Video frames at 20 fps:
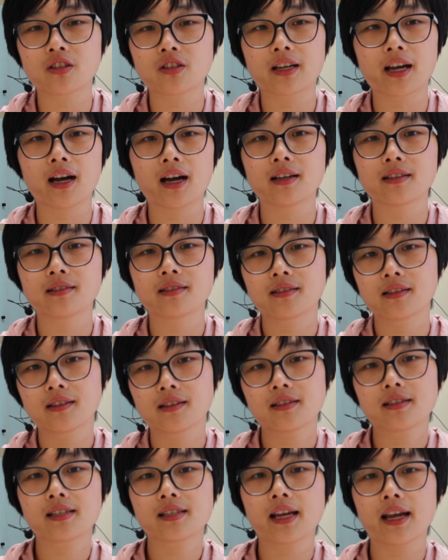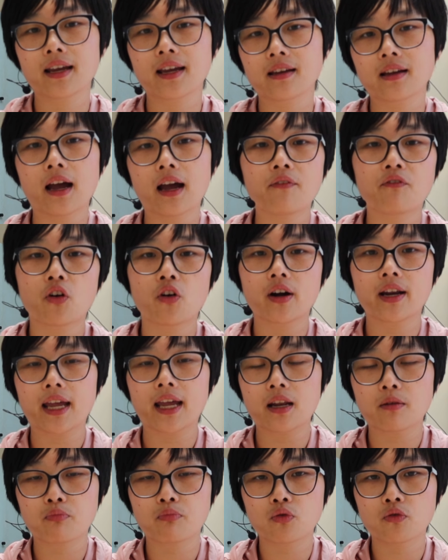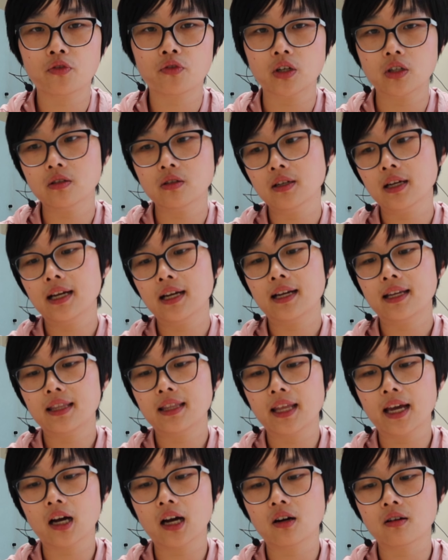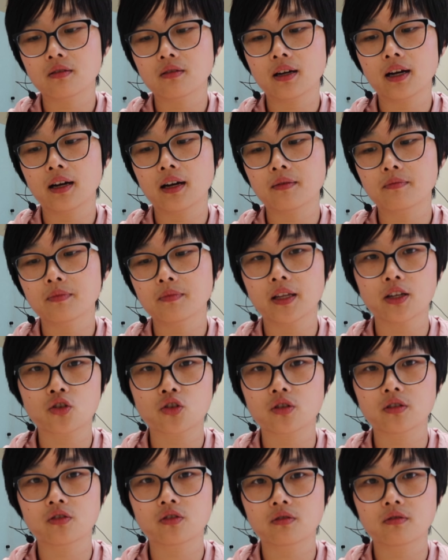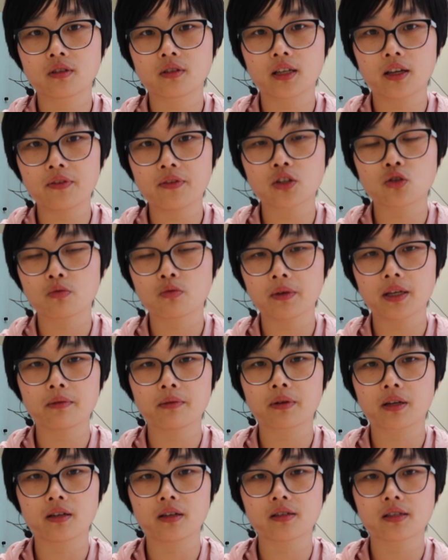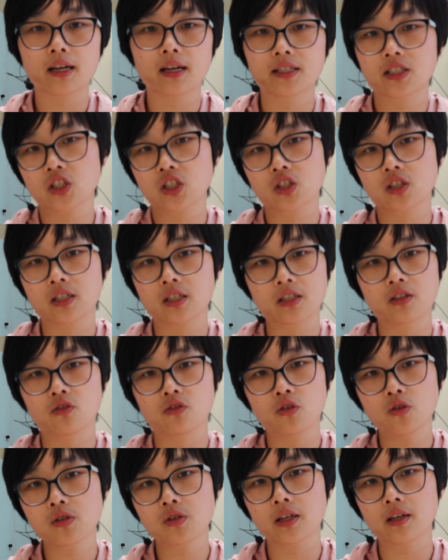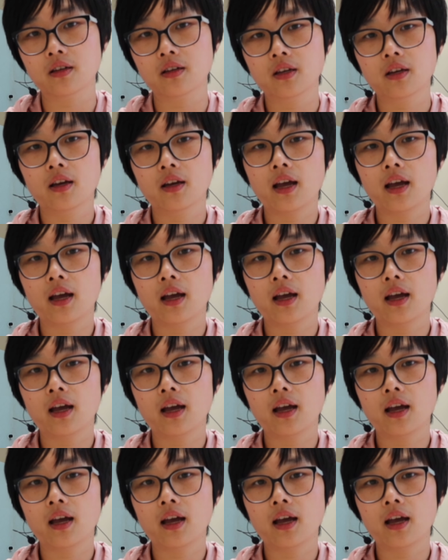You can't say, I've already had approval, now they should give it to me because I just didn't use it.